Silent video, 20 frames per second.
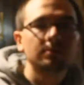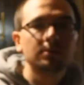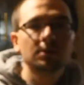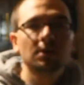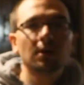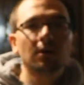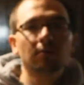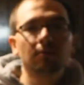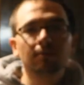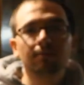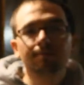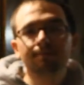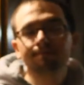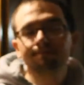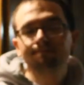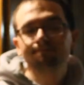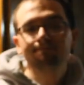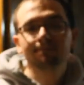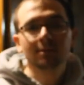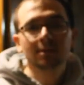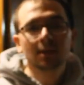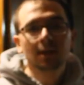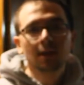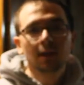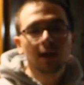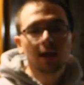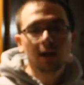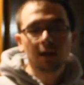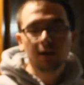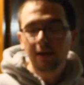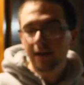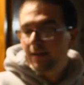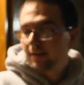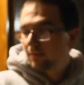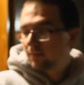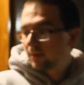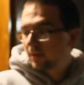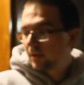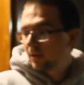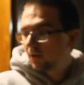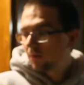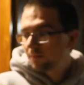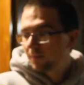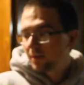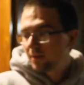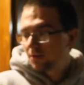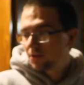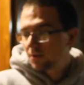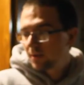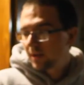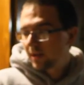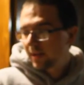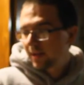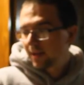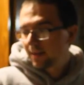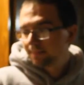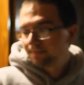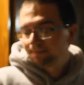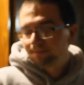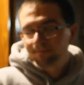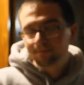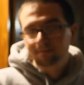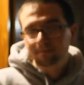So, alright, well, I hope you enjoyed that.